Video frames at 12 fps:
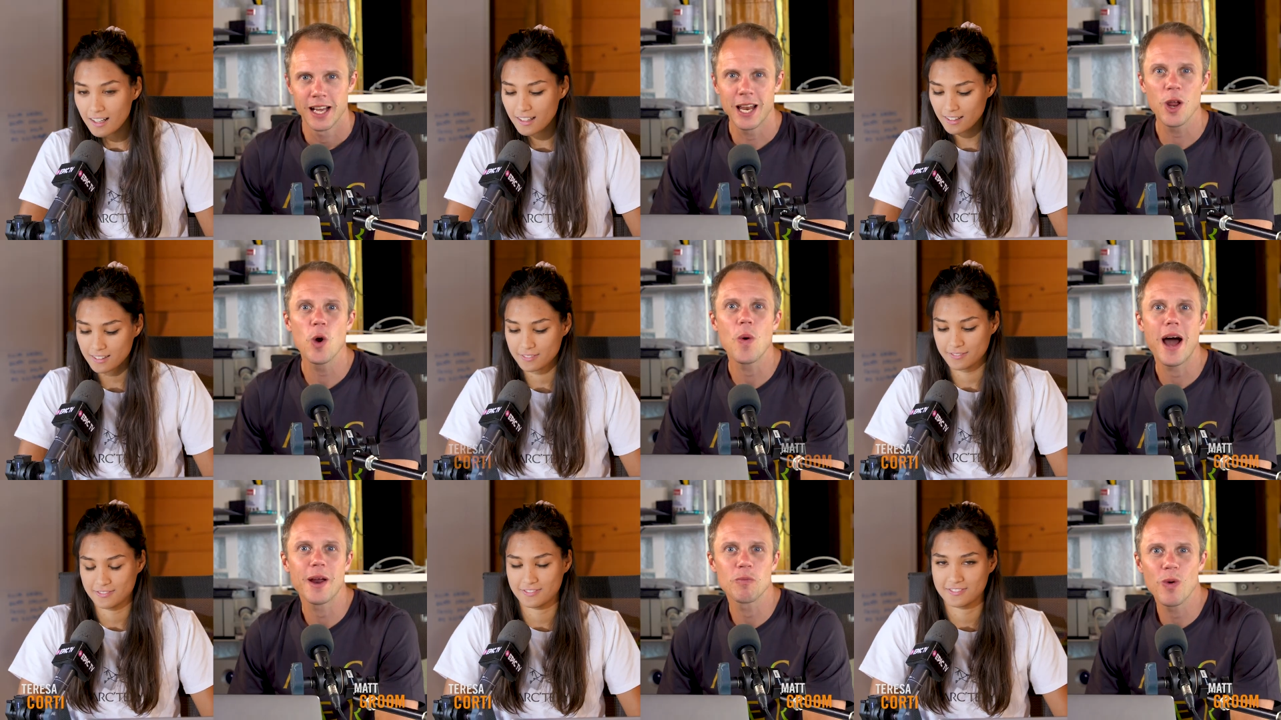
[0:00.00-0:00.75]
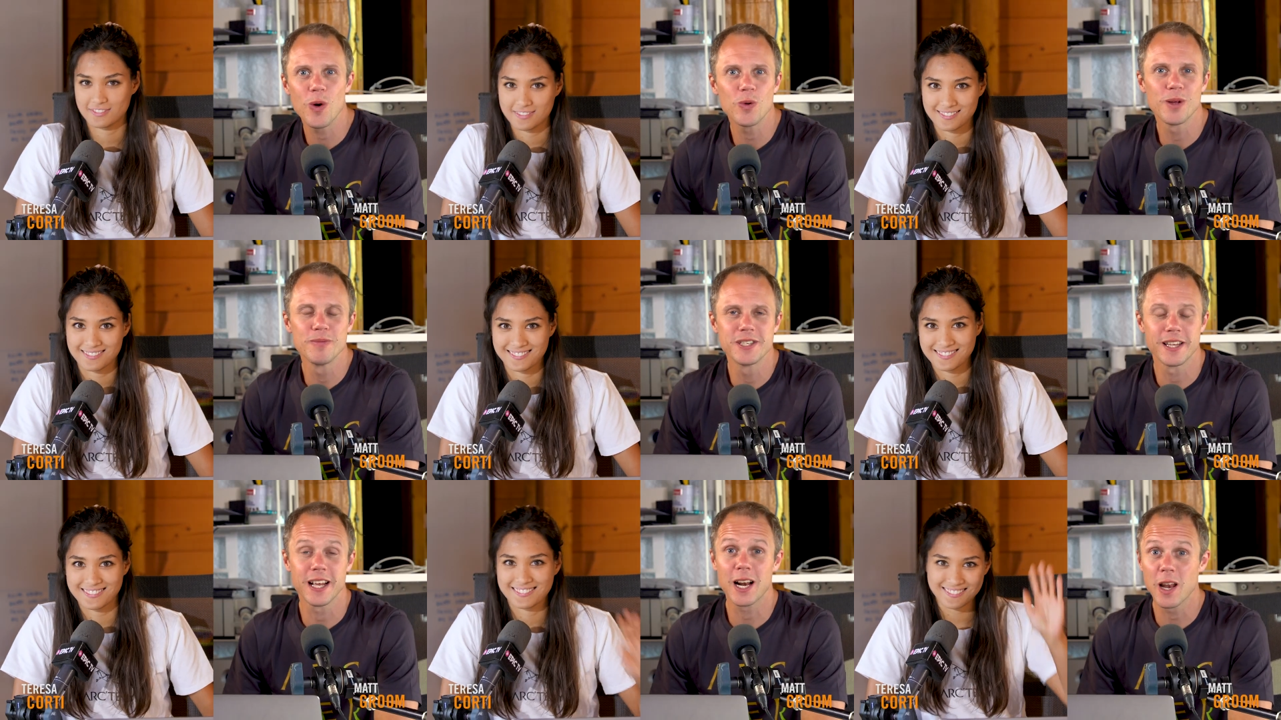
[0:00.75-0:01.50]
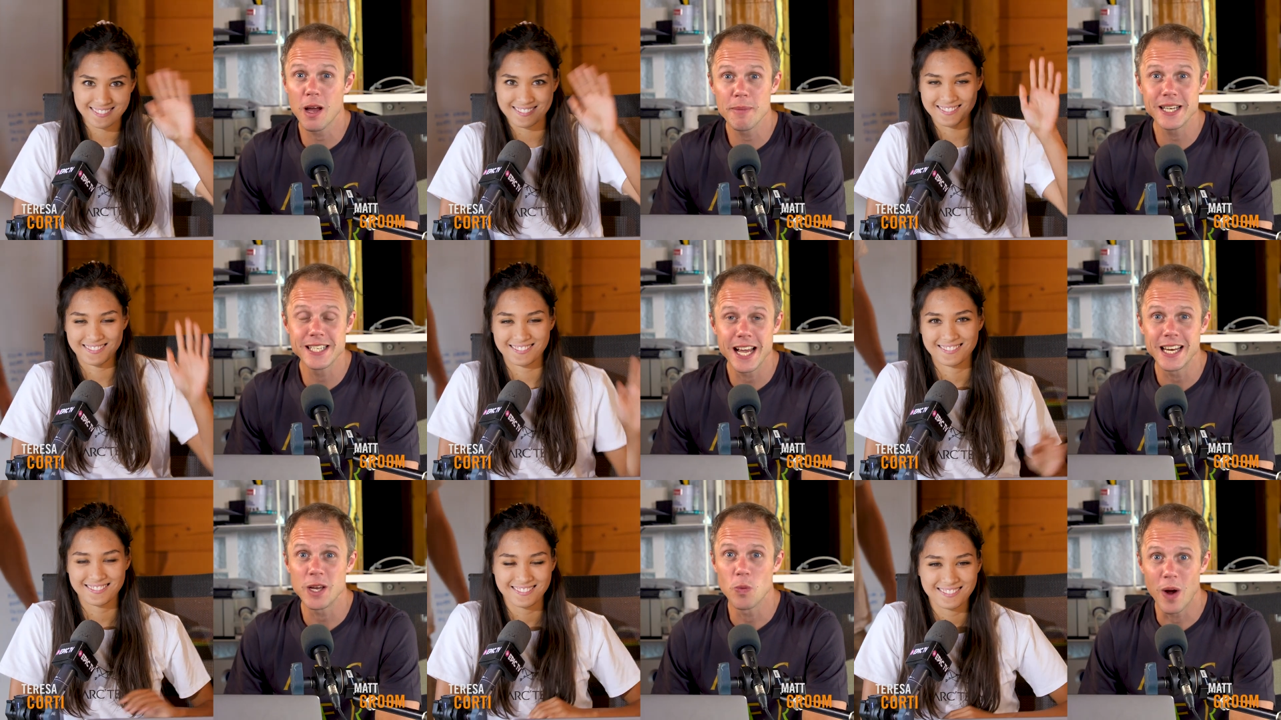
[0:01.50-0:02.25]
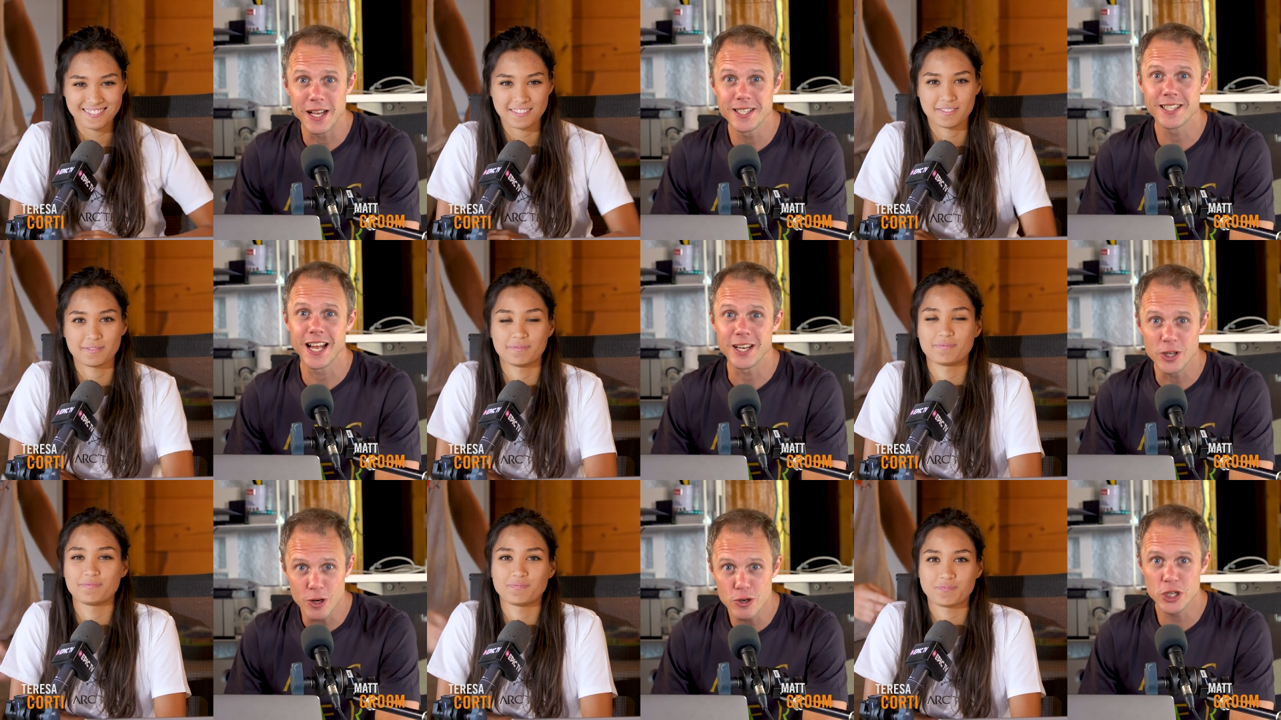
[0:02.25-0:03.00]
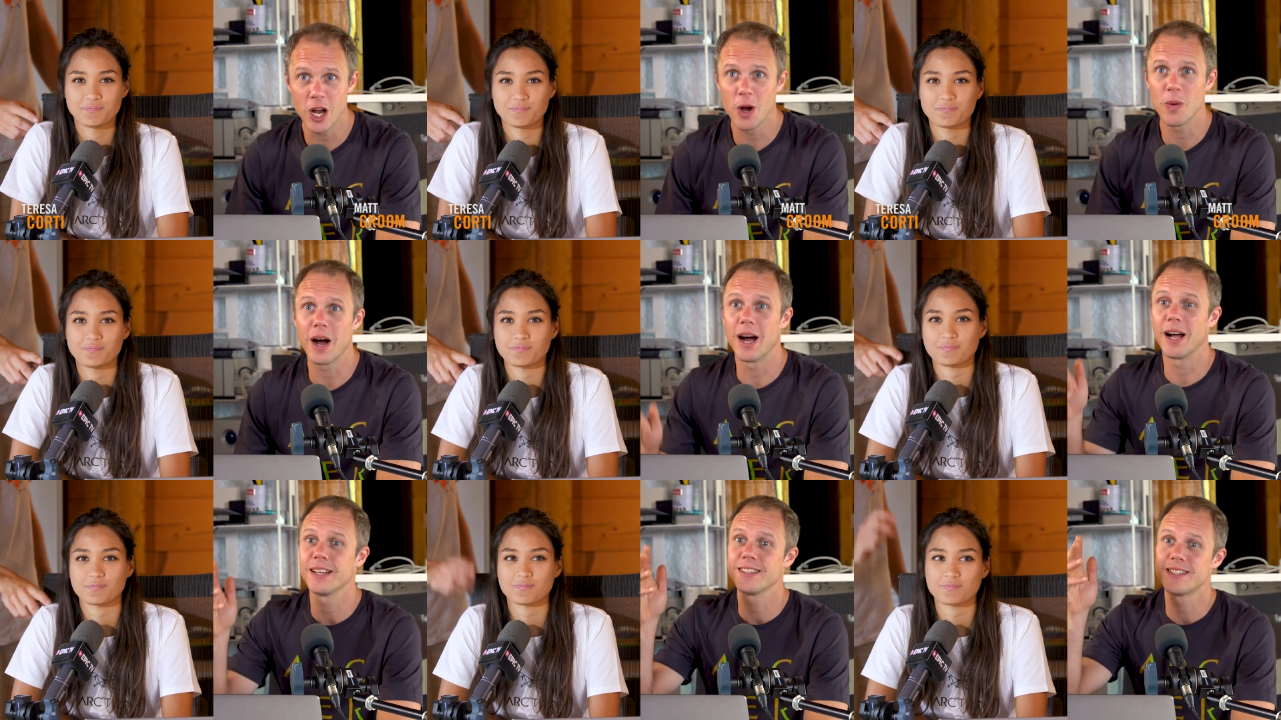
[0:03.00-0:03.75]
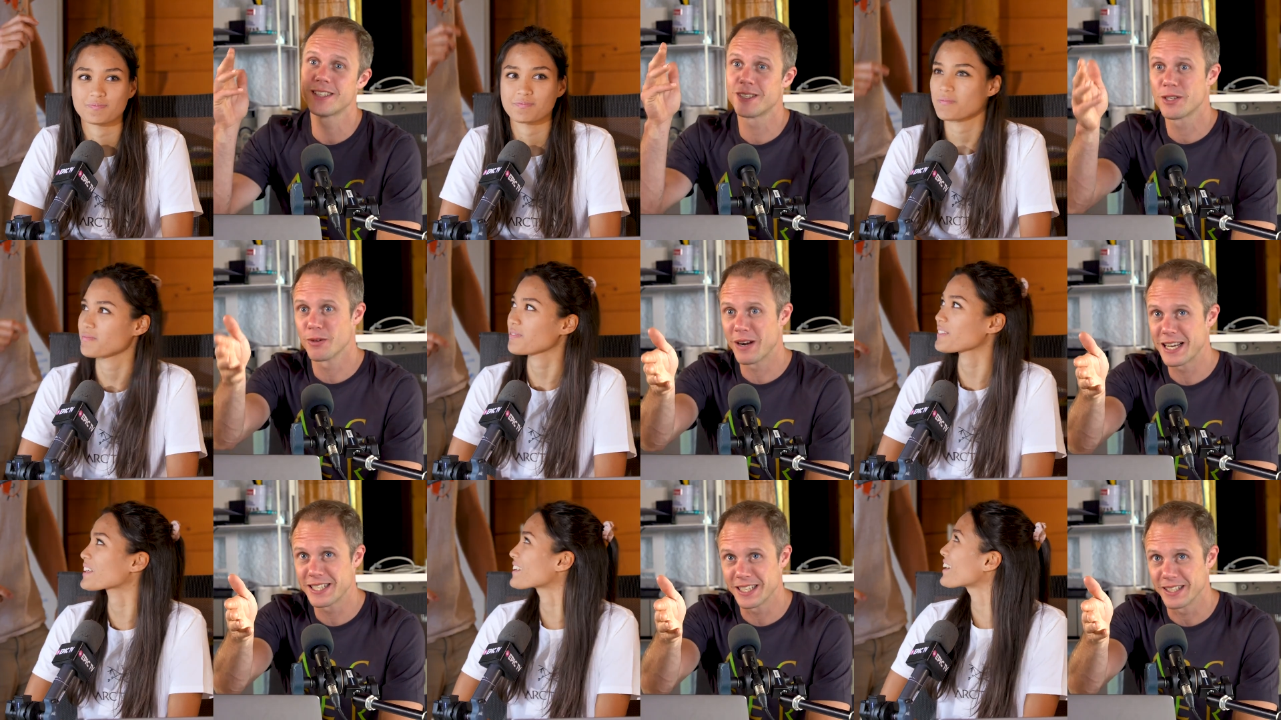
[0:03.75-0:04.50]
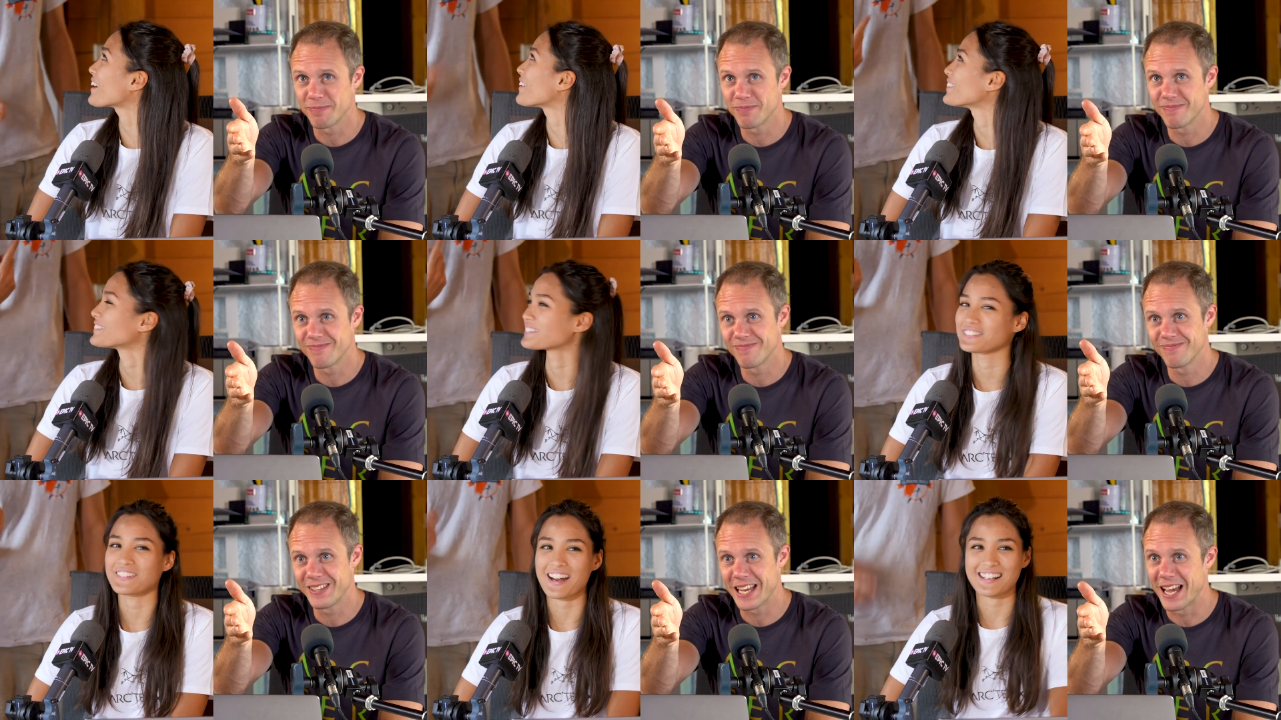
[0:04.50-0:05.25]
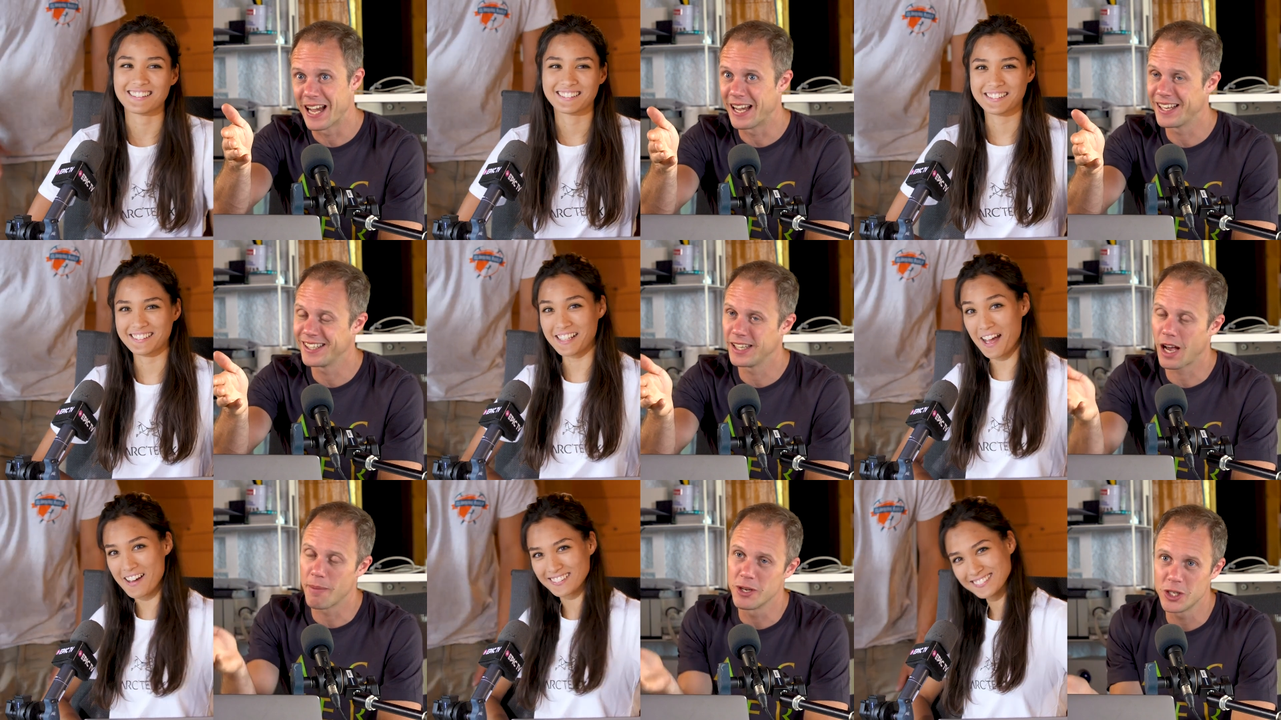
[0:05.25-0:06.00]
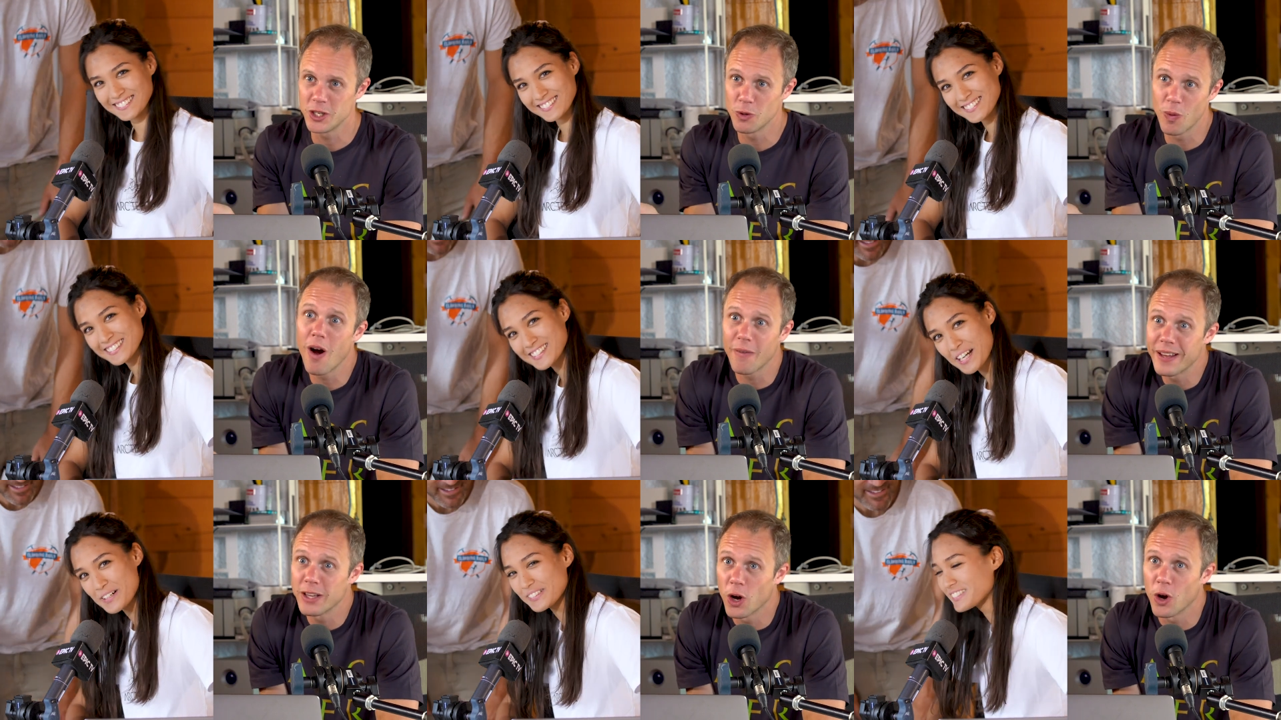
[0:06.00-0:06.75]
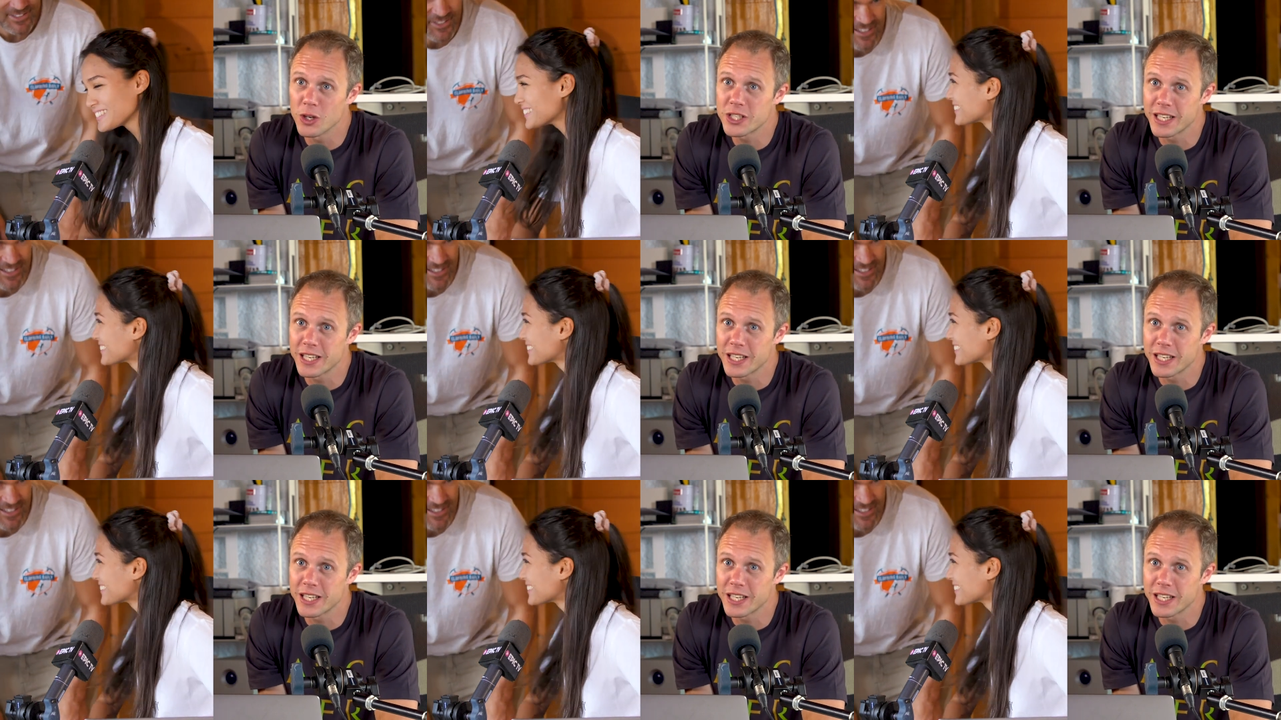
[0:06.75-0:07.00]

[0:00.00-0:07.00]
Speaker 1: Hello and welcome to the Climbing Daily Wednesday news show. Uh, Teresa. Oh, yeah. Right. I ah, mean, you are so. in the hot